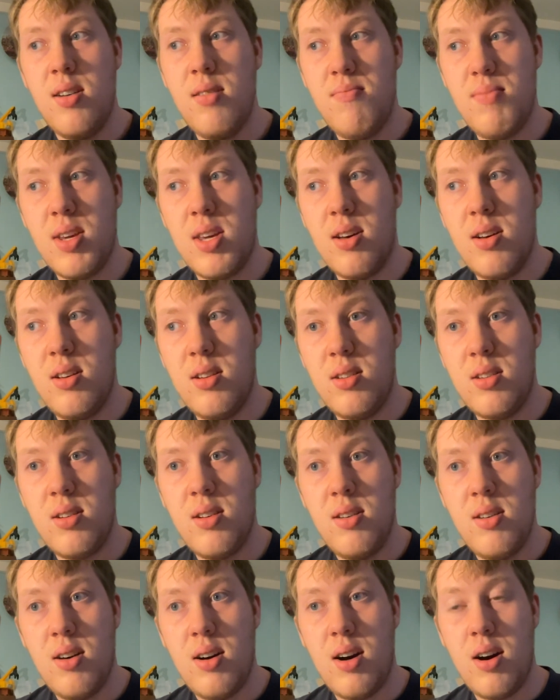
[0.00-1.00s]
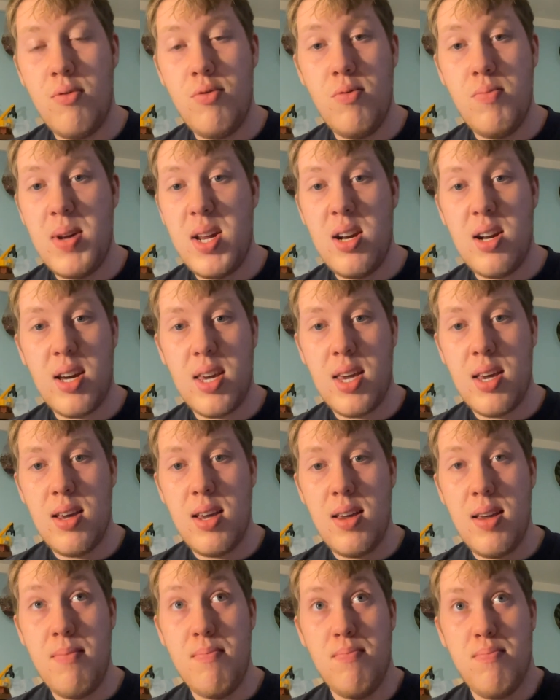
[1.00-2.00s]
because I will be like
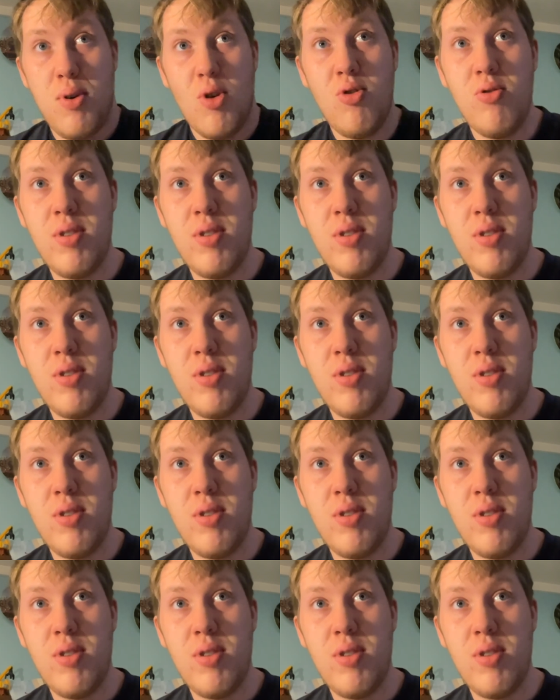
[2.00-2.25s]
in